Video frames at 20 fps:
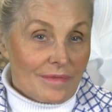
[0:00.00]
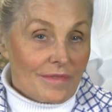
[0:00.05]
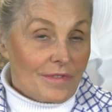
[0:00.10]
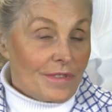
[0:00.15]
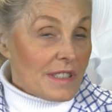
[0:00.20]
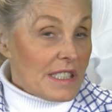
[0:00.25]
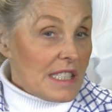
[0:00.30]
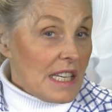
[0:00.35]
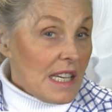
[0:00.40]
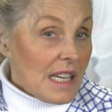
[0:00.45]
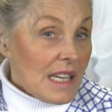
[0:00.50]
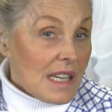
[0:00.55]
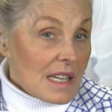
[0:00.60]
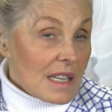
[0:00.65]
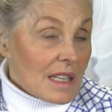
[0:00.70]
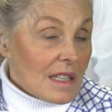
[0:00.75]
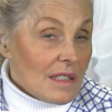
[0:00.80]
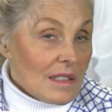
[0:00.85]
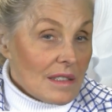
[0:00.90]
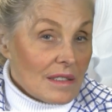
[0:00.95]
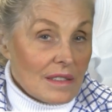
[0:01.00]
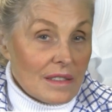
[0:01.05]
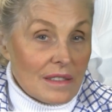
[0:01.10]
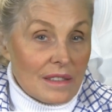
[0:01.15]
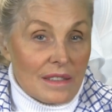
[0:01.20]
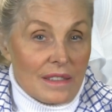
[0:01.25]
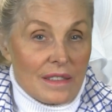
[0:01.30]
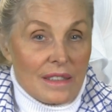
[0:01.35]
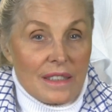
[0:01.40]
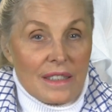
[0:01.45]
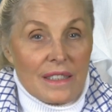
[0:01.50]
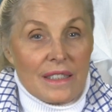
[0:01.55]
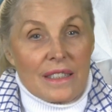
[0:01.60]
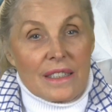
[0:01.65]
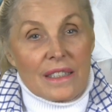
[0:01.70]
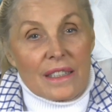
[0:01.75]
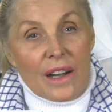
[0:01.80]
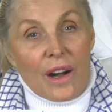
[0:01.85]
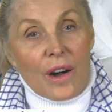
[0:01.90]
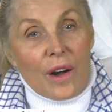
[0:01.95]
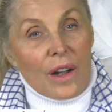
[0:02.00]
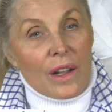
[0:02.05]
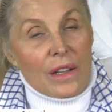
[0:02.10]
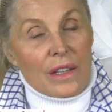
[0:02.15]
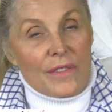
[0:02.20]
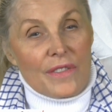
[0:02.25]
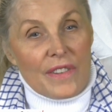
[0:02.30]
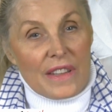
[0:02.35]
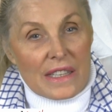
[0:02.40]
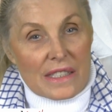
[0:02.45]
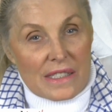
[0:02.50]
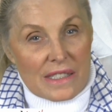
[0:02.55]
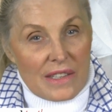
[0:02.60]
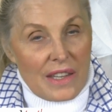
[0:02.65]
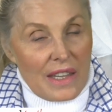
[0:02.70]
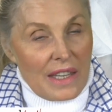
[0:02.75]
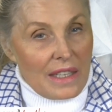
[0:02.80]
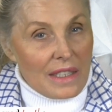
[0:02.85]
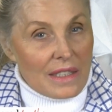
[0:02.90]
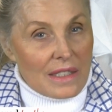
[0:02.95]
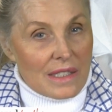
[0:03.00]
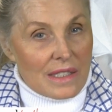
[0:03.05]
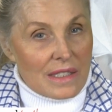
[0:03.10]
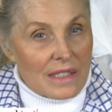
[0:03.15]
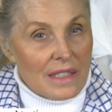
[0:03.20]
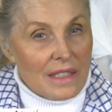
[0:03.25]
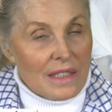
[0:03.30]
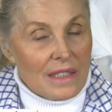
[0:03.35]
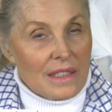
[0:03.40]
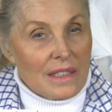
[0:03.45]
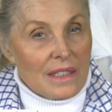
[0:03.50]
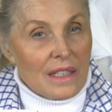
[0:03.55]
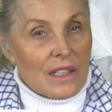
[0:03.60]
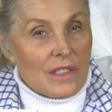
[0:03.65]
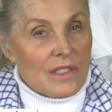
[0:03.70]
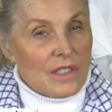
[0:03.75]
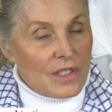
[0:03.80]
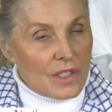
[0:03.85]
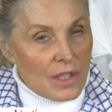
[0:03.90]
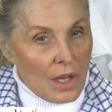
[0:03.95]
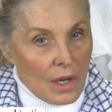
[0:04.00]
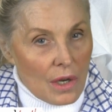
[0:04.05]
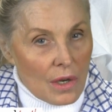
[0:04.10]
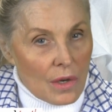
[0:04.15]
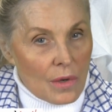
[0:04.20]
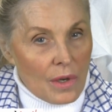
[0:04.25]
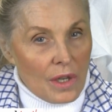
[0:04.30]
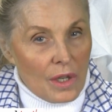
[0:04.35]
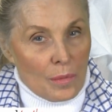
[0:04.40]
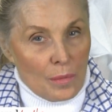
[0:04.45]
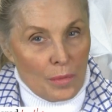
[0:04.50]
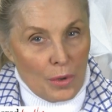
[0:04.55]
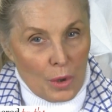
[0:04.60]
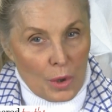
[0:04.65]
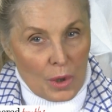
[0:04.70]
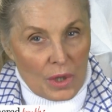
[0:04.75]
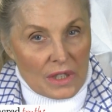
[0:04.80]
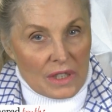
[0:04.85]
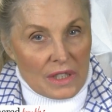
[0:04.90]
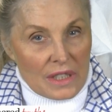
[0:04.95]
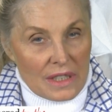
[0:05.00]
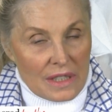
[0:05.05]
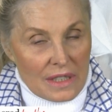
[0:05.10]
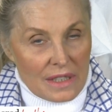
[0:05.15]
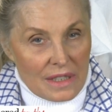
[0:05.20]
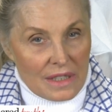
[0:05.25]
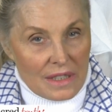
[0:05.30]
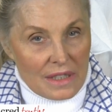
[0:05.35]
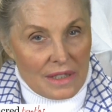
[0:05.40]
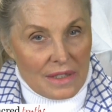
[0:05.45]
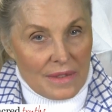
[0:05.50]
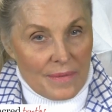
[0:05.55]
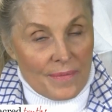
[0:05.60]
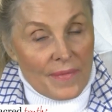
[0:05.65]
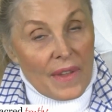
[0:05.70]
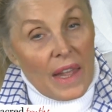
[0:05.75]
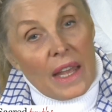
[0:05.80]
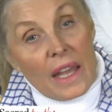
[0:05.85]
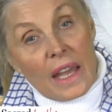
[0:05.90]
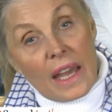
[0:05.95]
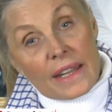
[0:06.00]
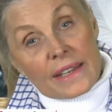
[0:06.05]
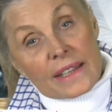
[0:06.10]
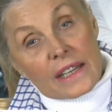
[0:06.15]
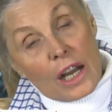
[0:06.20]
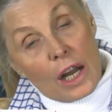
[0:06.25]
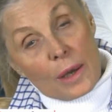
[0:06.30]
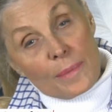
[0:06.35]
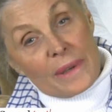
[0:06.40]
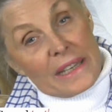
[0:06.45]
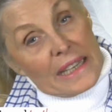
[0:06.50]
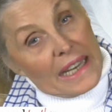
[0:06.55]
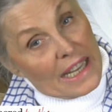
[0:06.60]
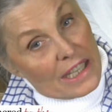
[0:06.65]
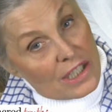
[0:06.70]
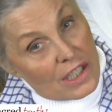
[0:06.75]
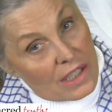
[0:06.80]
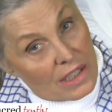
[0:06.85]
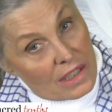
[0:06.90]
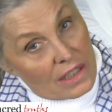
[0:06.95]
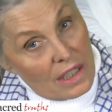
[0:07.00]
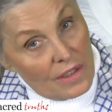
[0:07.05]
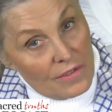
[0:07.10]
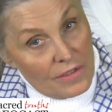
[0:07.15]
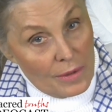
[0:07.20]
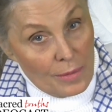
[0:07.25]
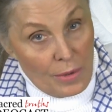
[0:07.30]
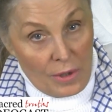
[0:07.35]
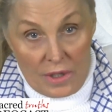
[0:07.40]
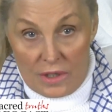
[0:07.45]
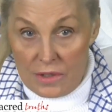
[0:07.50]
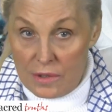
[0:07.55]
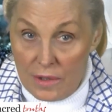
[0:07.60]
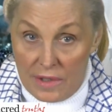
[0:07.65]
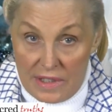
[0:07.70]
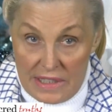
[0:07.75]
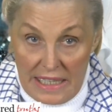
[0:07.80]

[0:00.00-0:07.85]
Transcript: fatigue. All of these things are so important. And a combination of laboratory